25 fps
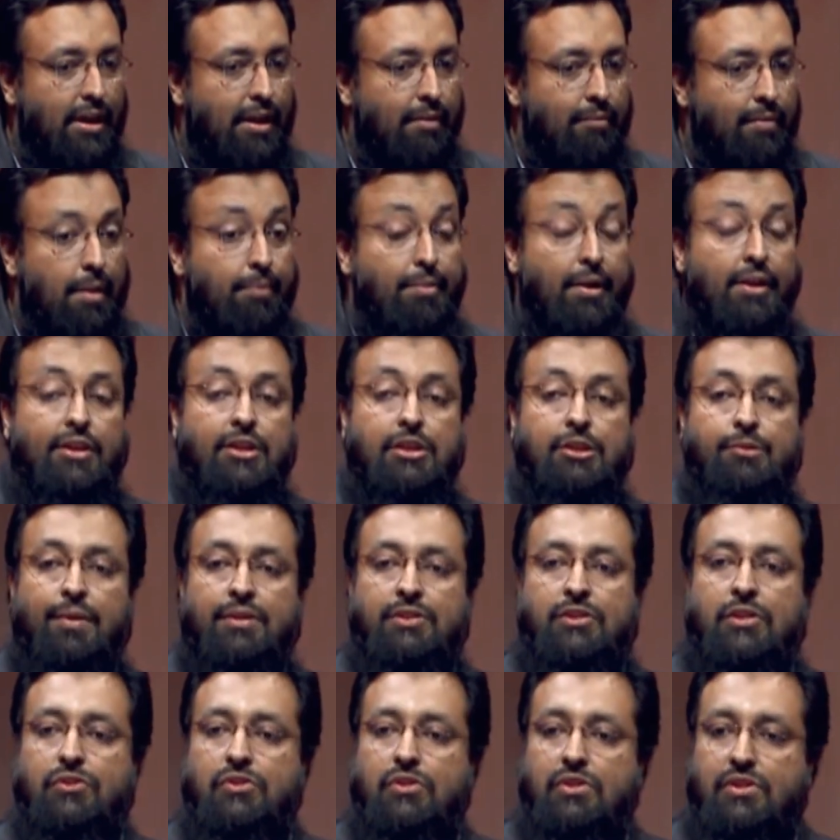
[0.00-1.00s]
My brothers, my
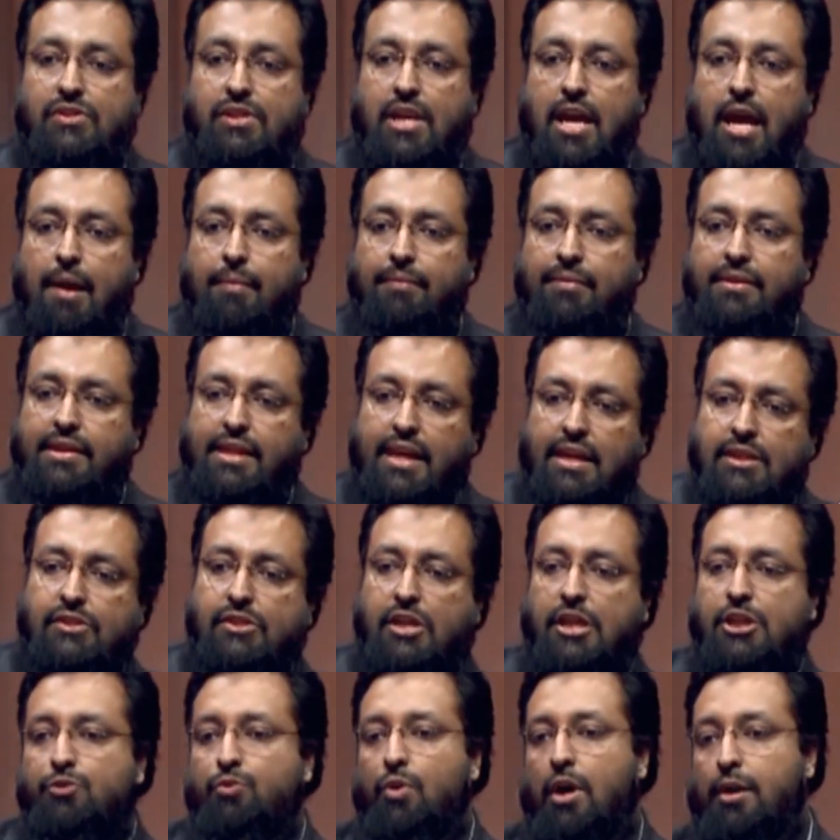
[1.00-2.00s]
sisters in Islam, this
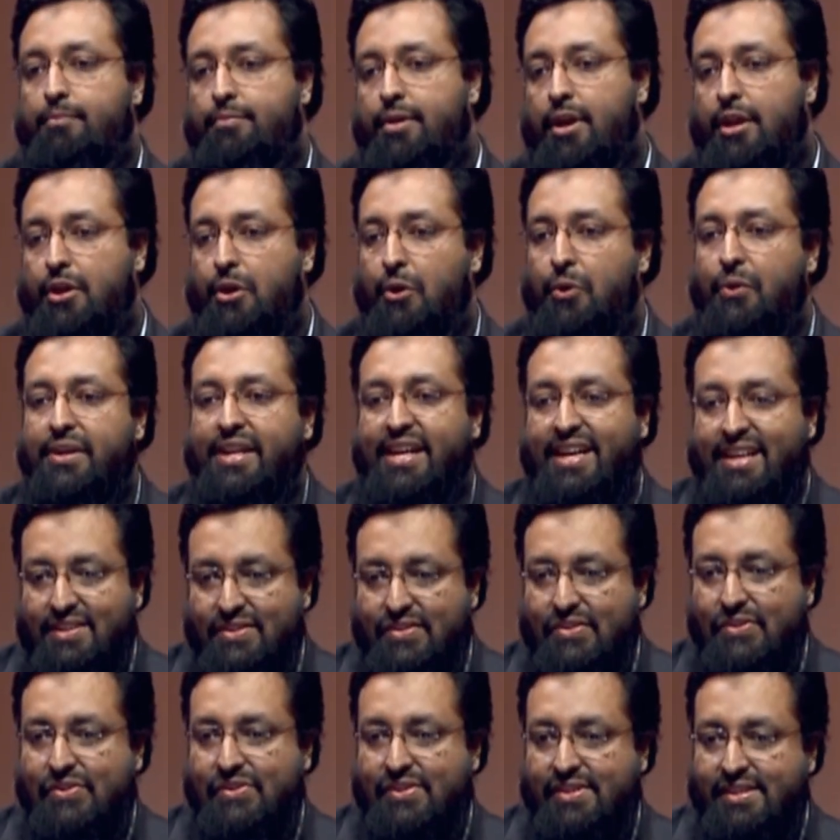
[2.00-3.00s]
is what brotherhood
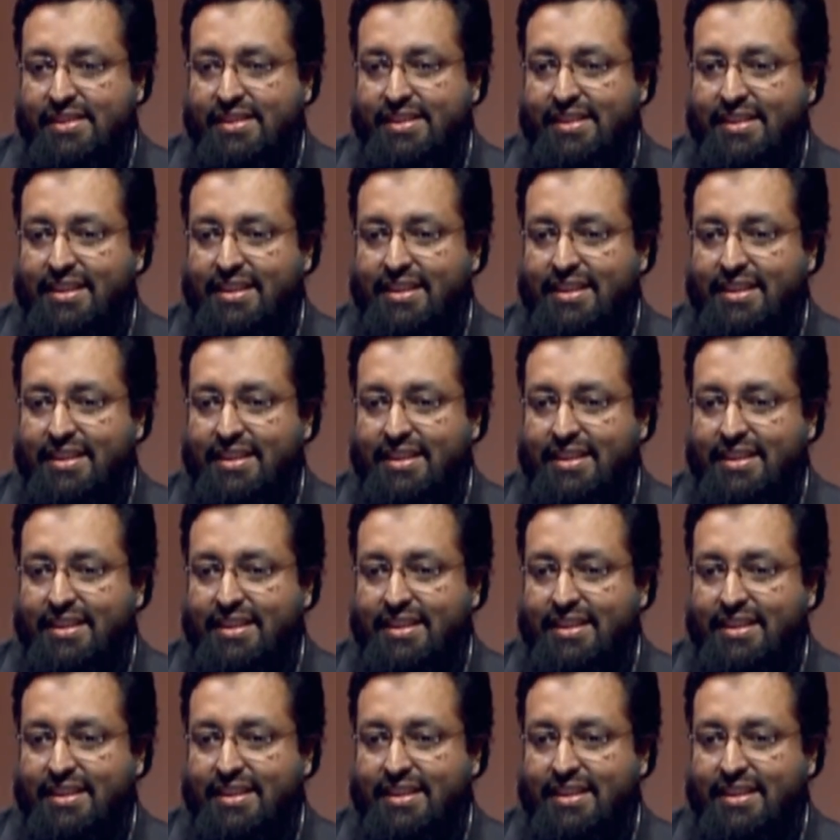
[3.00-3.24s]
is.